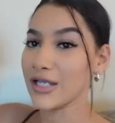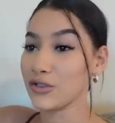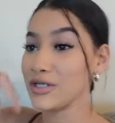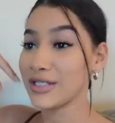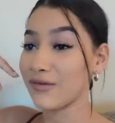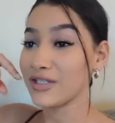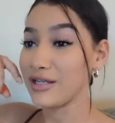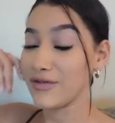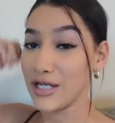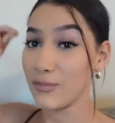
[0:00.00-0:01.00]
As soon as I
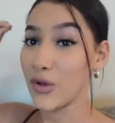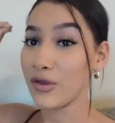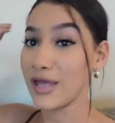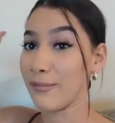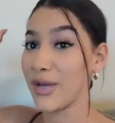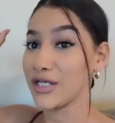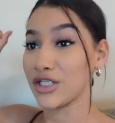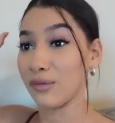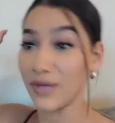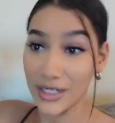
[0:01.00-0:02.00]
receive an email that my
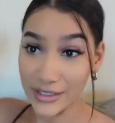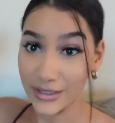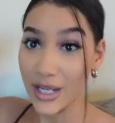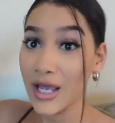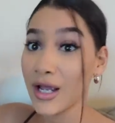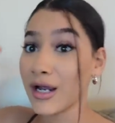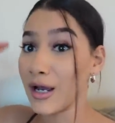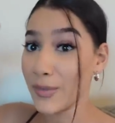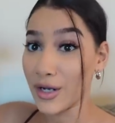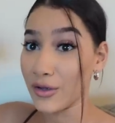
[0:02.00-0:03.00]
shipment is
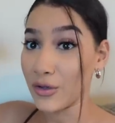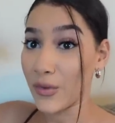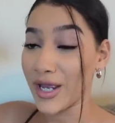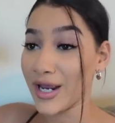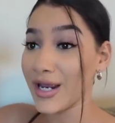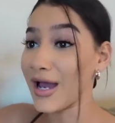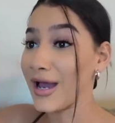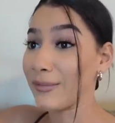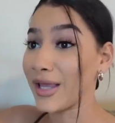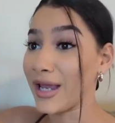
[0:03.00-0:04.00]
coming on the way,
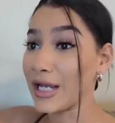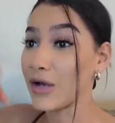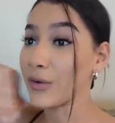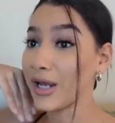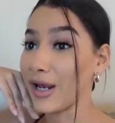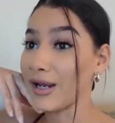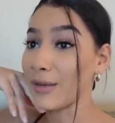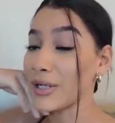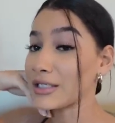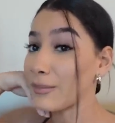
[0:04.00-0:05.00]
I'm like, okay,
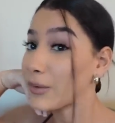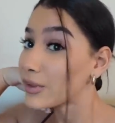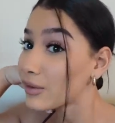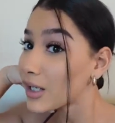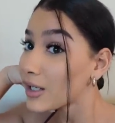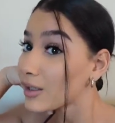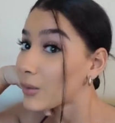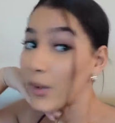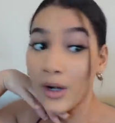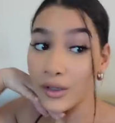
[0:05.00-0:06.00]
I'm outside my window, like,
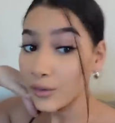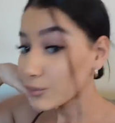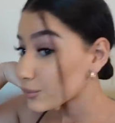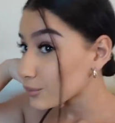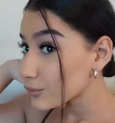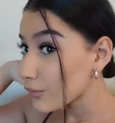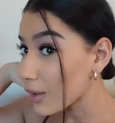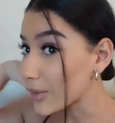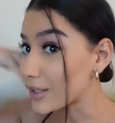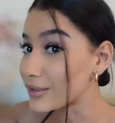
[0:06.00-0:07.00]
where are you?
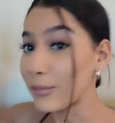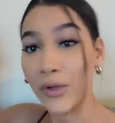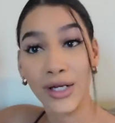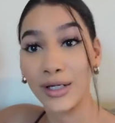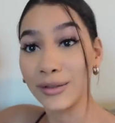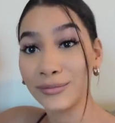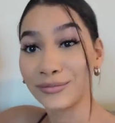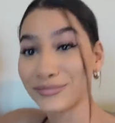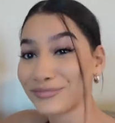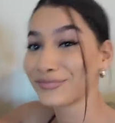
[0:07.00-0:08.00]
Because I'm waiting.
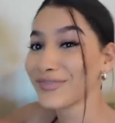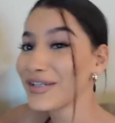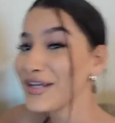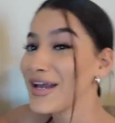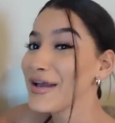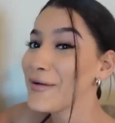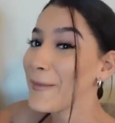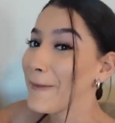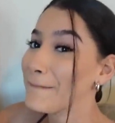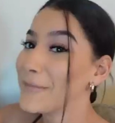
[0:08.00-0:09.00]

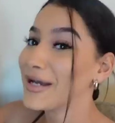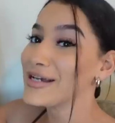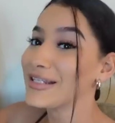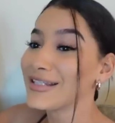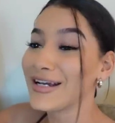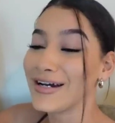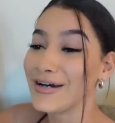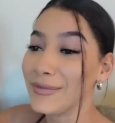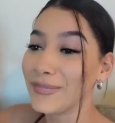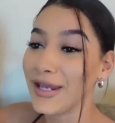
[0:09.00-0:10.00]
But
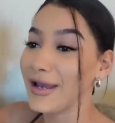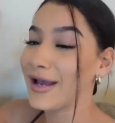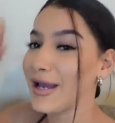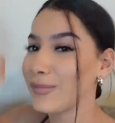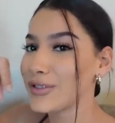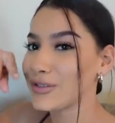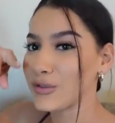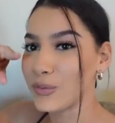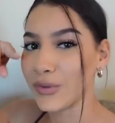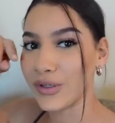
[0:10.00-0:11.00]
yeah, I'd be
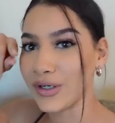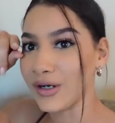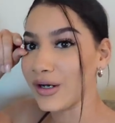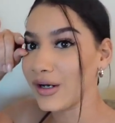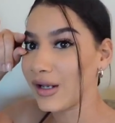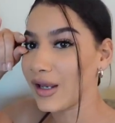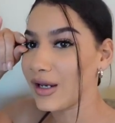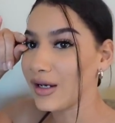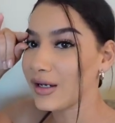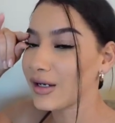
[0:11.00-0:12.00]
super
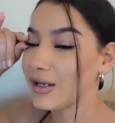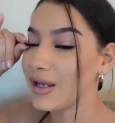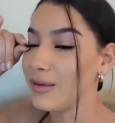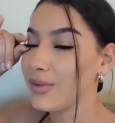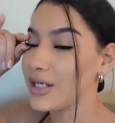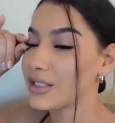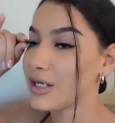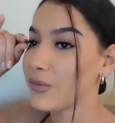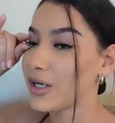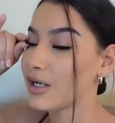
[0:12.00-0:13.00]
like
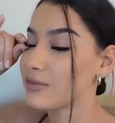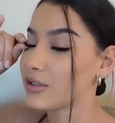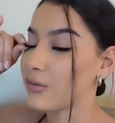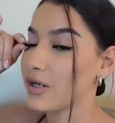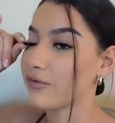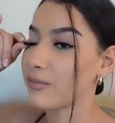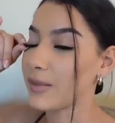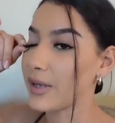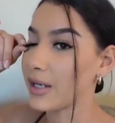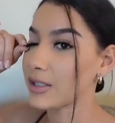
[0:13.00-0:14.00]
impatient when it comes to waiting for my
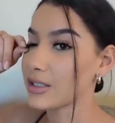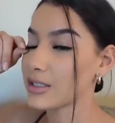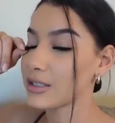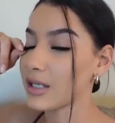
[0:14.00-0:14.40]
packages.